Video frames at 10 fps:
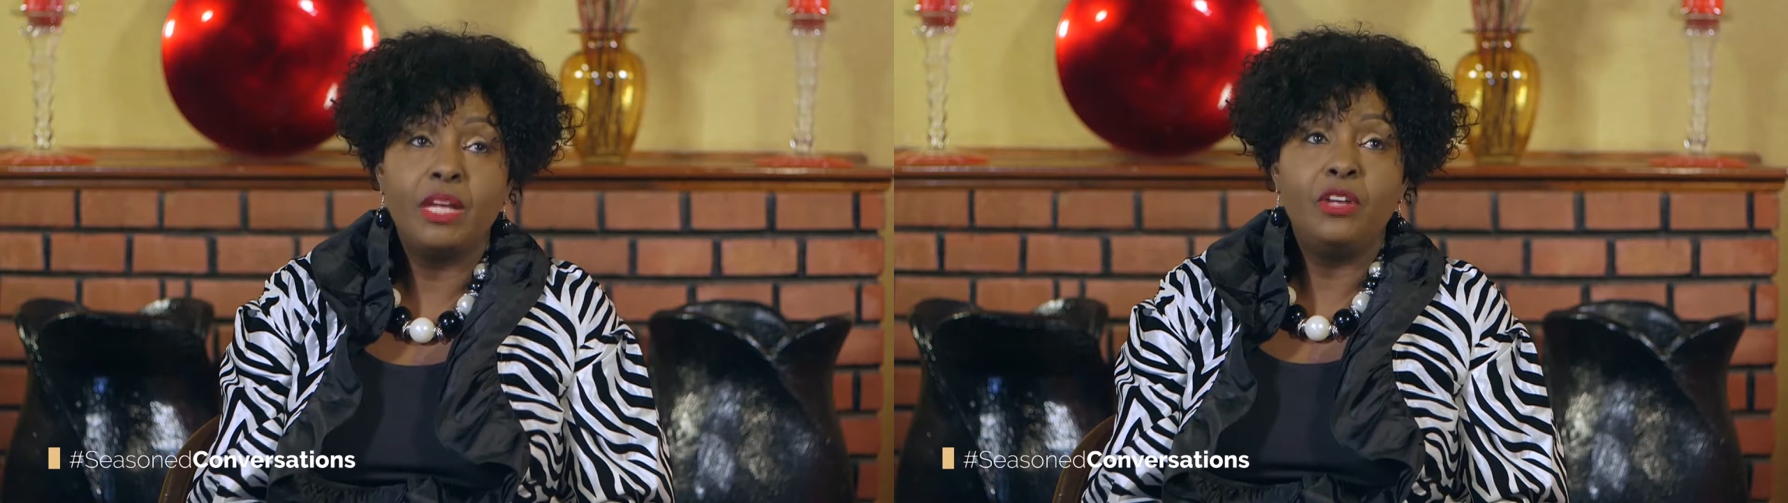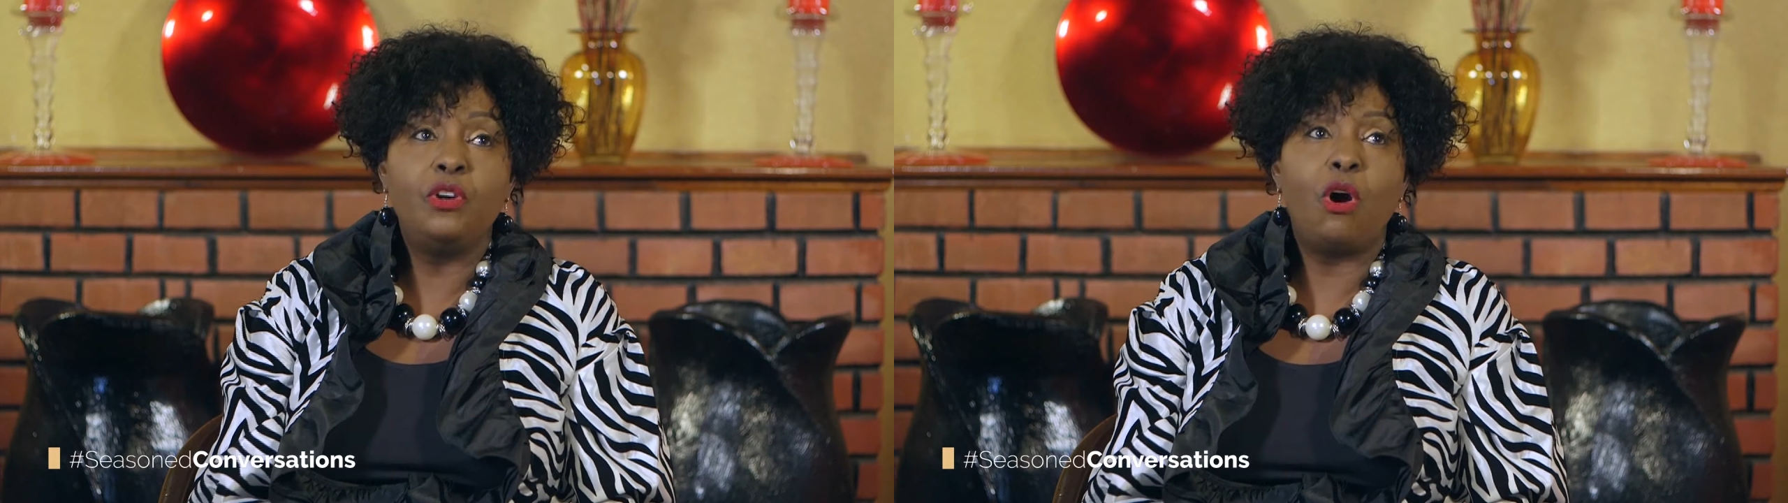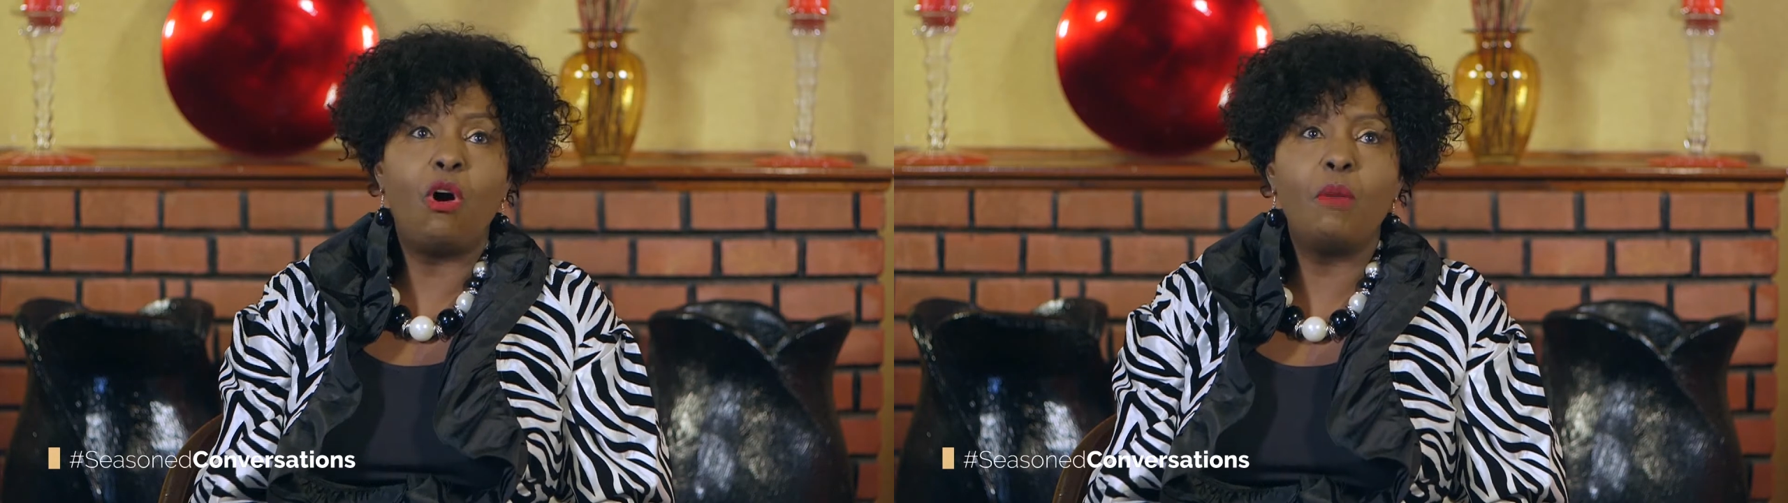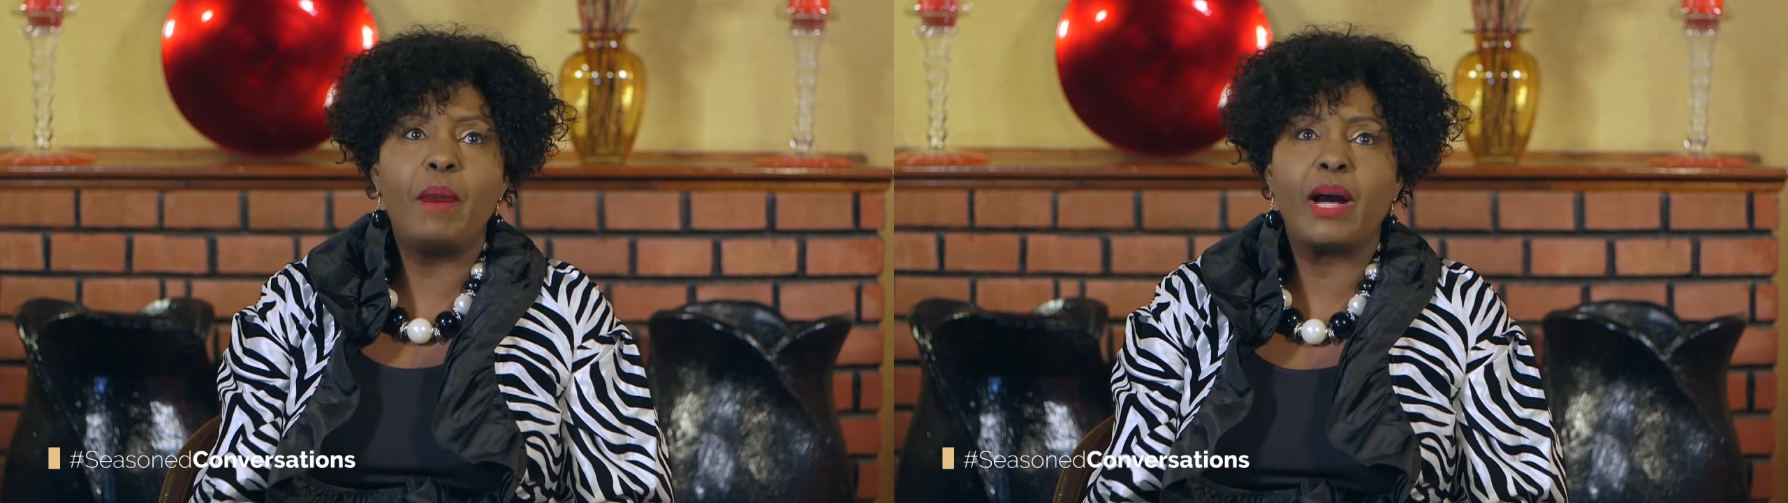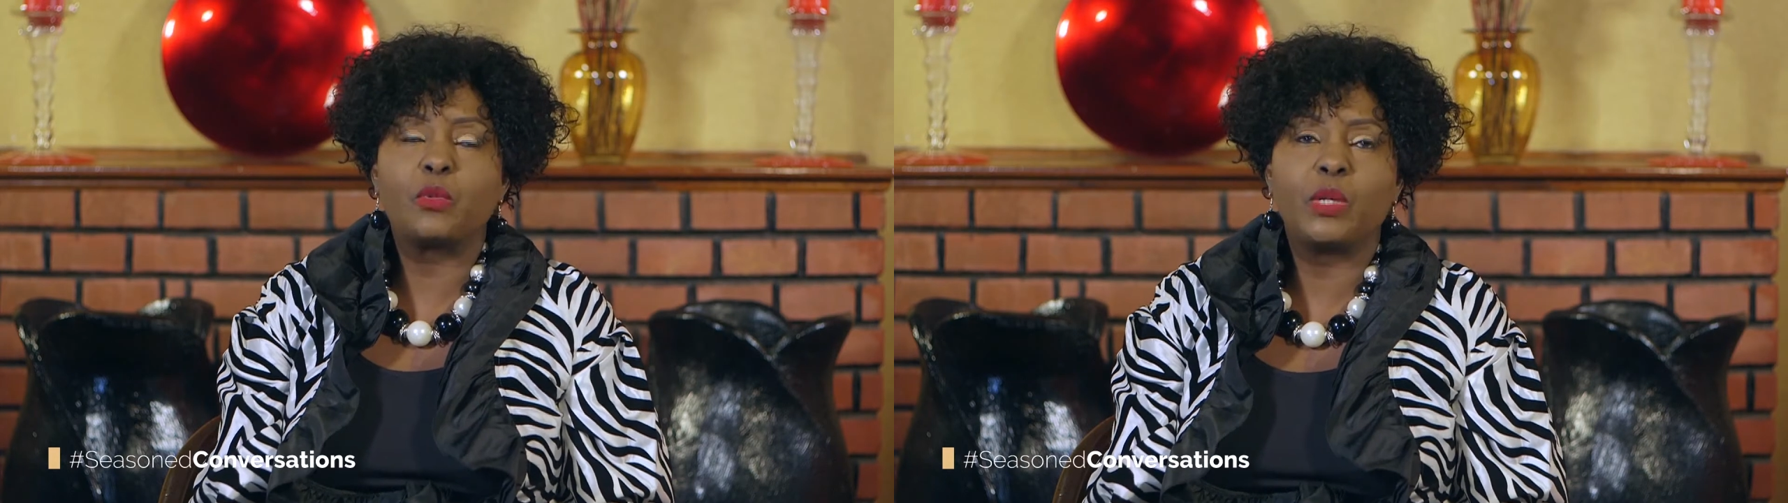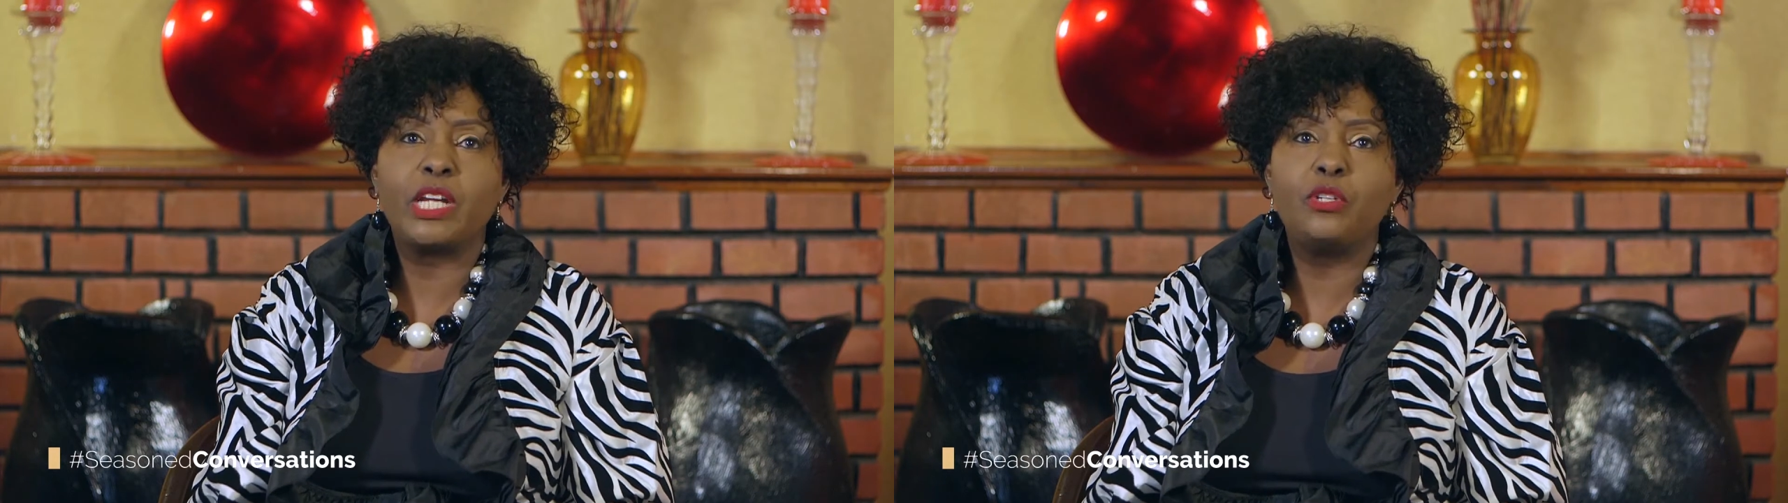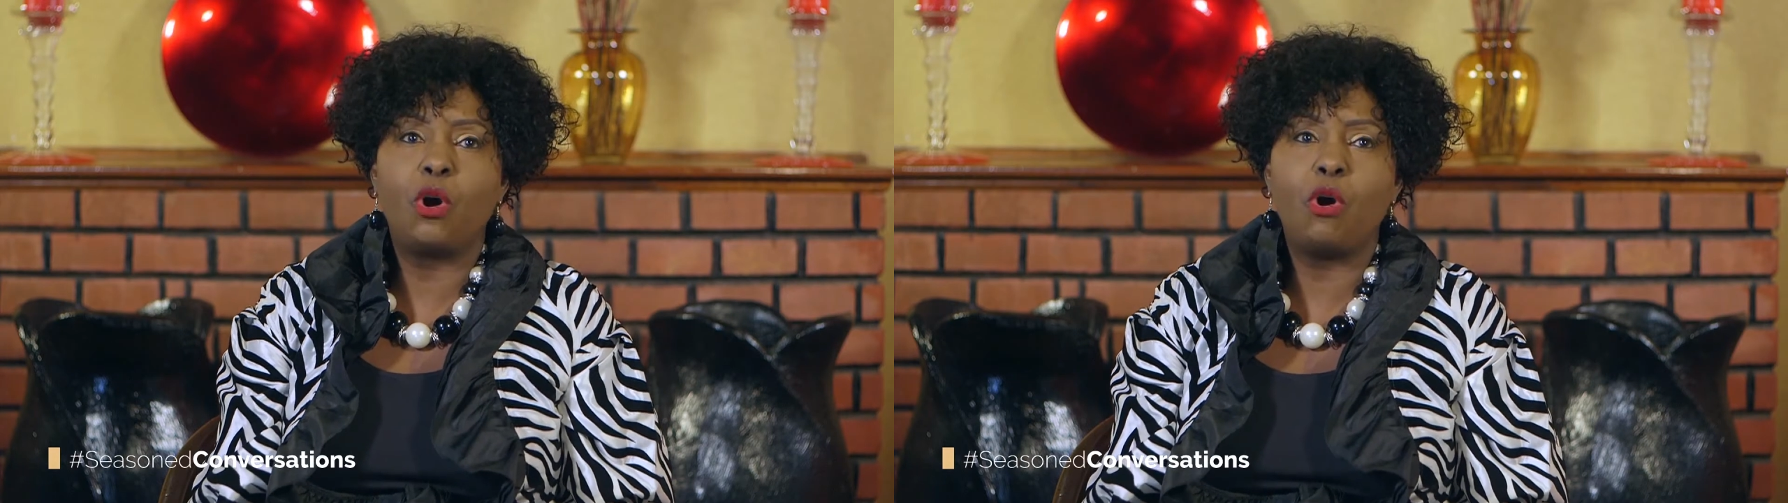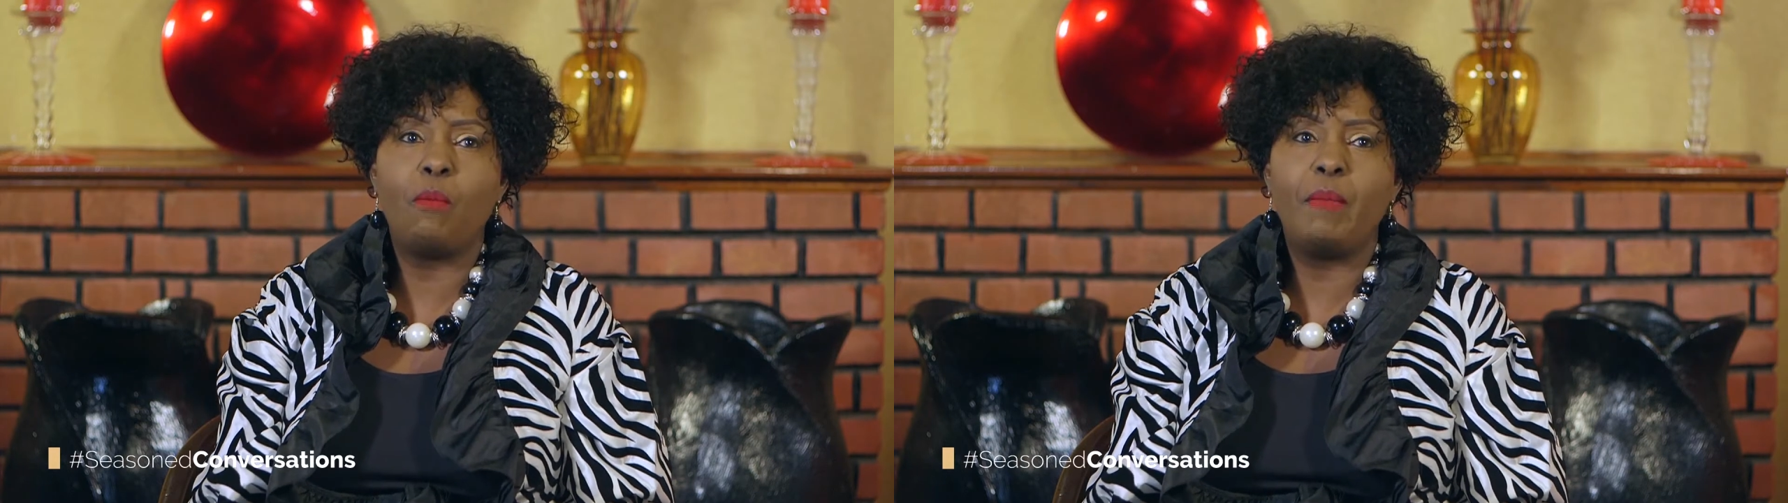Your hallmarks, what are your
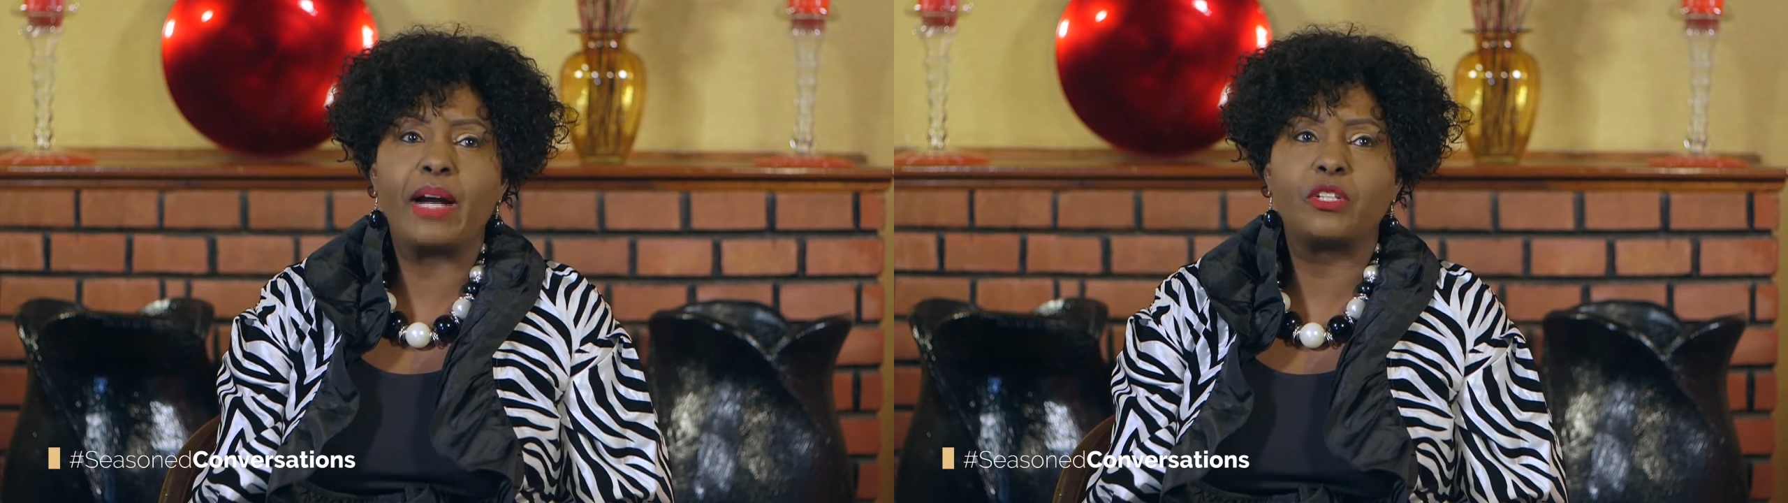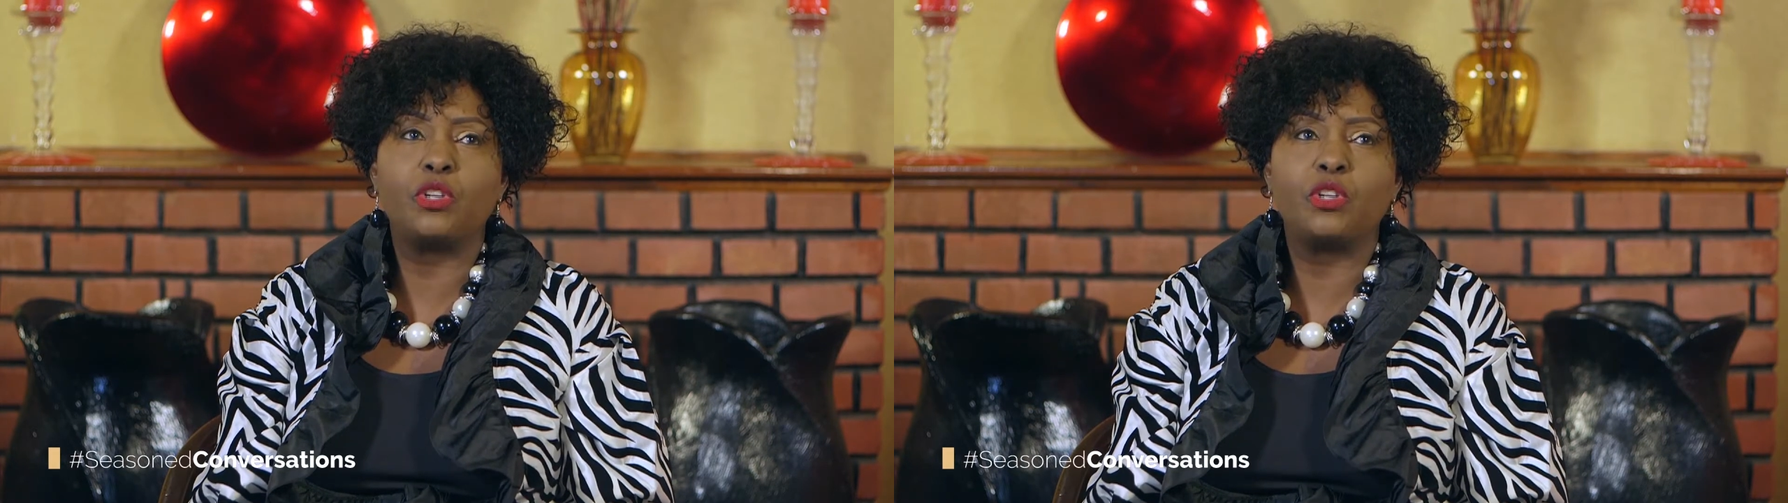hallmarks?